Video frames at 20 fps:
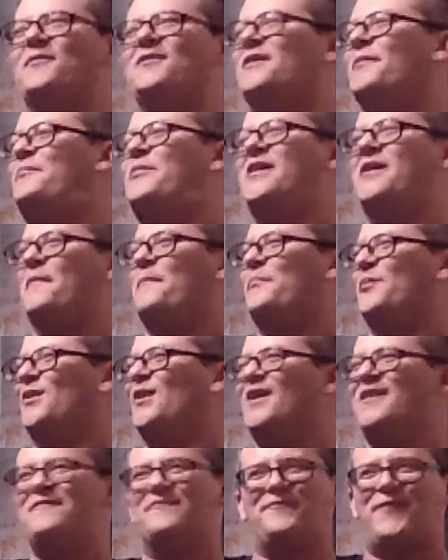I'm going to be a
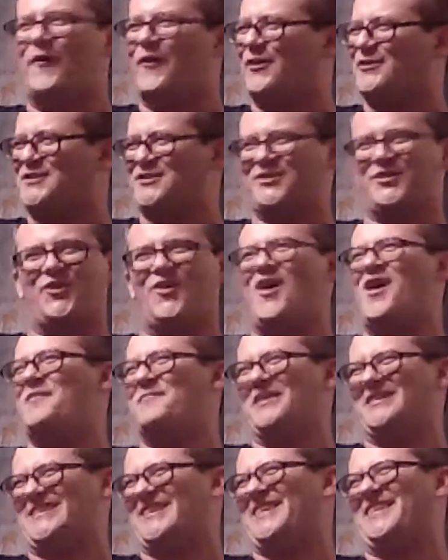blunt force
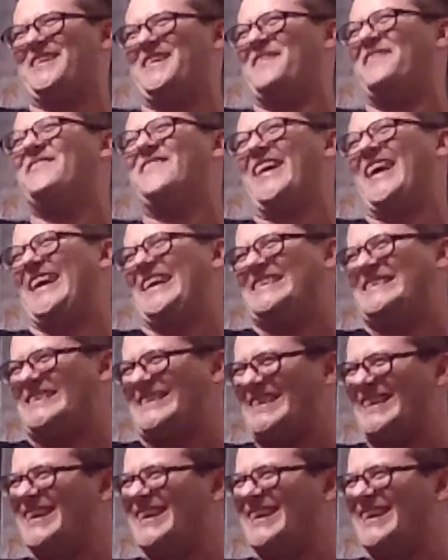trauma to your face.